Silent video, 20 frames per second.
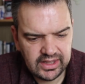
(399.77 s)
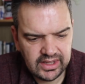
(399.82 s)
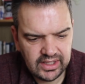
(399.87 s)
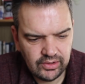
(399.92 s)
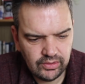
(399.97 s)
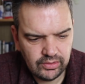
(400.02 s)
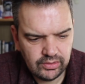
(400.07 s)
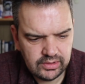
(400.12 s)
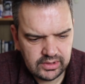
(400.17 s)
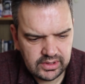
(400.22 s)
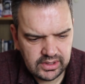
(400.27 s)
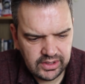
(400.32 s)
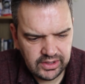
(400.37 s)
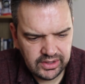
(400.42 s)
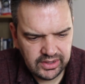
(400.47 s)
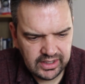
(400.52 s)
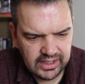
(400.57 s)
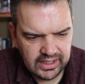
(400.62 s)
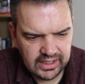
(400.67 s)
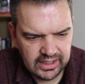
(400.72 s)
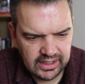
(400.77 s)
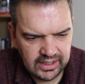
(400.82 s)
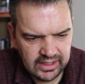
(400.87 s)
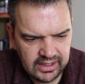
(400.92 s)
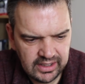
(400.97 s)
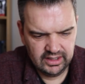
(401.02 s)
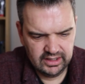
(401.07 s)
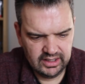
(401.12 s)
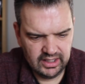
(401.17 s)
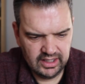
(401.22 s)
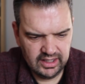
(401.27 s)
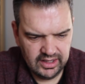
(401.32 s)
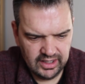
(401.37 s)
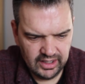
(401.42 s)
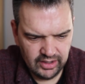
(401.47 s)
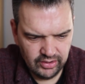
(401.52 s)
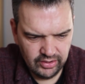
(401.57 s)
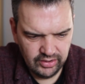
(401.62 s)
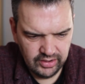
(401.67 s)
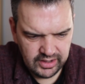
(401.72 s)
The only thing that
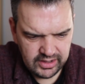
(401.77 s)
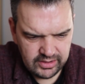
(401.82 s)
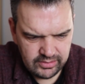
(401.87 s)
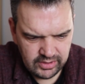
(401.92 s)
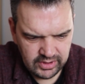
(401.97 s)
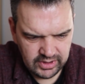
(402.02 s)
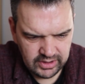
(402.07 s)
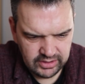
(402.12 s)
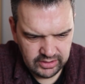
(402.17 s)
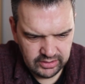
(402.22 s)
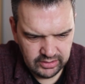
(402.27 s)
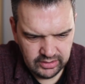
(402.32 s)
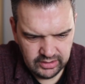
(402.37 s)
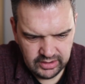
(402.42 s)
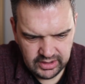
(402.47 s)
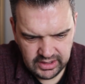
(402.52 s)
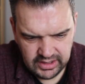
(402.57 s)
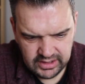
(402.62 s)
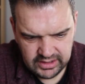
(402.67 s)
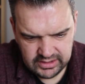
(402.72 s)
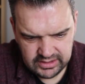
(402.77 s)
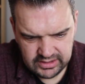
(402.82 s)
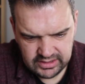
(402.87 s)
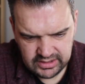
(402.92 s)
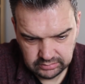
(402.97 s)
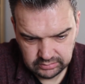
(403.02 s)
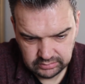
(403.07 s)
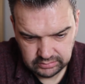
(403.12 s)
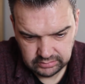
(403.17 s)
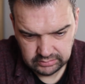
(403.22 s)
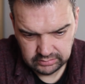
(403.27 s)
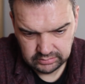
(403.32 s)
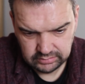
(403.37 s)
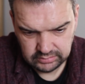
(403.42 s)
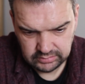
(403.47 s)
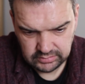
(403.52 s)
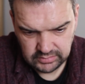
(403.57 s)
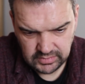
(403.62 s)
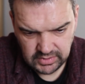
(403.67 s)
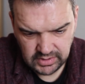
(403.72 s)
I really want to do is
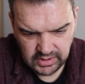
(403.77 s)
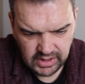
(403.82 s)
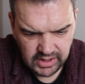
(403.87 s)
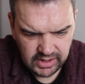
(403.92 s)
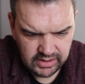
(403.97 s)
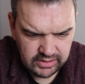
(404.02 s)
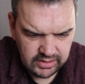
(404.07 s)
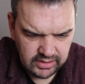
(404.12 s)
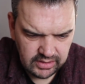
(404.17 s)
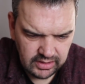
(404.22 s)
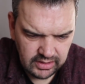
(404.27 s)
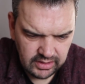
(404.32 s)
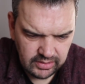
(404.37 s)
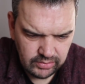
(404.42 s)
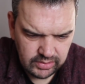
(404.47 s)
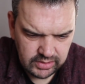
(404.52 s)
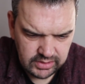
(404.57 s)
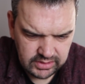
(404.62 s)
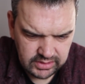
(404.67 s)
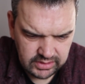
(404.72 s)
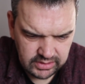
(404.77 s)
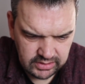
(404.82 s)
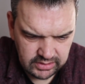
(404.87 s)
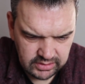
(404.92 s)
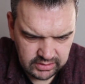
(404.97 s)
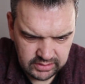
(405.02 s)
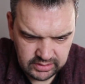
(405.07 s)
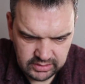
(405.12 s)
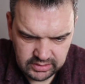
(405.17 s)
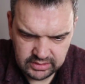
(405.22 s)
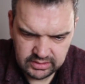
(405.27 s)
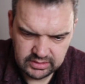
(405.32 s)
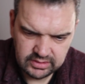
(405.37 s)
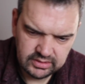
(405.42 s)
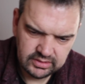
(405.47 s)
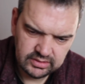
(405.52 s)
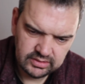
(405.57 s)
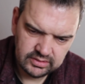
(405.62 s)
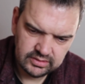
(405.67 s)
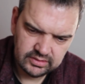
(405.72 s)
I want to
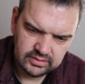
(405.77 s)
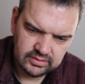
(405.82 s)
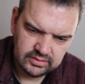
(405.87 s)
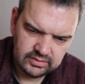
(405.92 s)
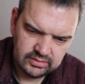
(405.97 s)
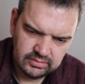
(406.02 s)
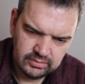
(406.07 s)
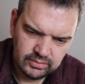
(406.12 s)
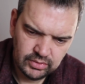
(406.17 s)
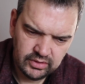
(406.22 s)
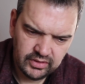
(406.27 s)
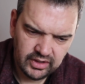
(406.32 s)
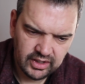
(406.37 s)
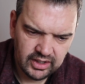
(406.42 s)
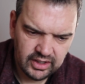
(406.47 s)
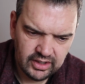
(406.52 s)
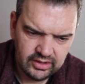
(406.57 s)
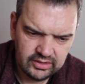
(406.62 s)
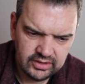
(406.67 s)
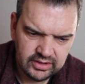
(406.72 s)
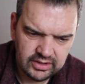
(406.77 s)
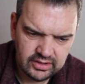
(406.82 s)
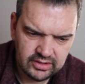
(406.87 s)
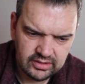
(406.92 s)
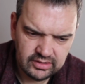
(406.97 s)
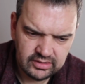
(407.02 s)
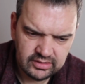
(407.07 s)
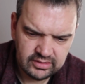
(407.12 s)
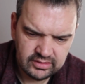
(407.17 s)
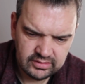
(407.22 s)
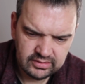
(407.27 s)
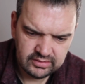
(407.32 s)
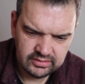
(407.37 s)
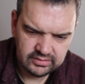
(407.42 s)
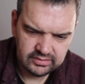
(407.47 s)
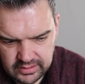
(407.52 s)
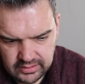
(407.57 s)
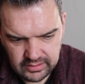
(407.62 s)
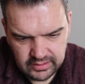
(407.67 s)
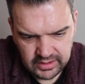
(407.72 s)
move it around, you know?
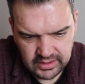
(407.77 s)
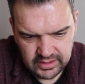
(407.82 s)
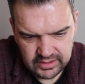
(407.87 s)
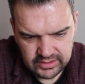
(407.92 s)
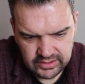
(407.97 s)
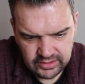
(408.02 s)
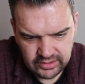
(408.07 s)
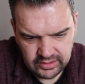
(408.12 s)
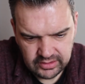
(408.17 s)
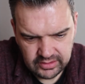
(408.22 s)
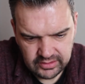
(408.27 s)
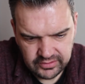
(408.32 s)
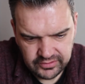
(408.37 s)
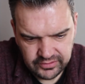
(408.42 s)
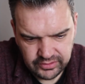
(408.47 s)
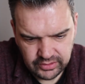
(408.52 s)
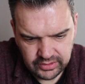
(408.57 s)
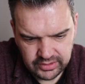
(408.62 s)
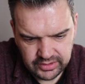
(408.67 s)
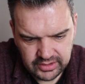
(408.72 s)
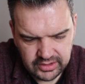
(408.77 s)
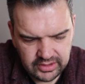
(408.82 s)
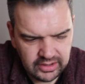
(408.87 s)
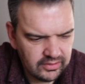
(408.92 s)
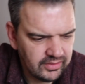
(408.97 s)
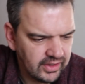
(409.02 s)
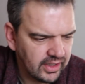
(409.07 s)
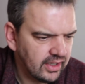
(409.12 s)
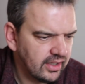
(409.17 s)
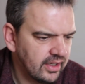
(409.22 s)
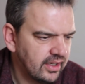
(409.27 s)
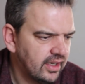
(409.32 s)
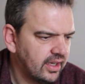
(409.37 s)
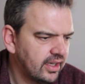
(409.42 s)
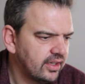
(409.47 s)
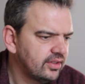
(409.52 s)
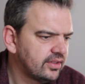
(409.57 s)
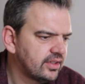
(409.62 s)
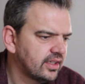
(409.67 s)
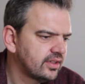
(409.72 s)
And it's not forthcoming, and
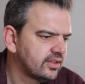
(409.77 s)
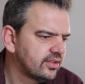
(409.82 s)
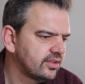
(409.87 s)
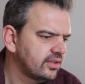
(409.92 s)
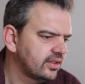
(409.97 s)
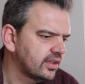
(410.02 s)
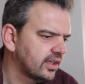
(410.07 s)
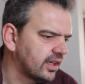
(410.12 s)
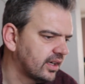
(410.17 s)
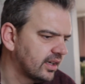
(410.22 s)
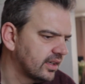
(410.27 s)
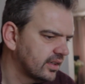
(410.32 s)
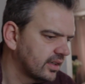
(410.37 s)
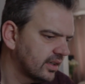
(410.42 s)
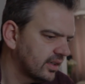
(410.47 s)
how do I do that?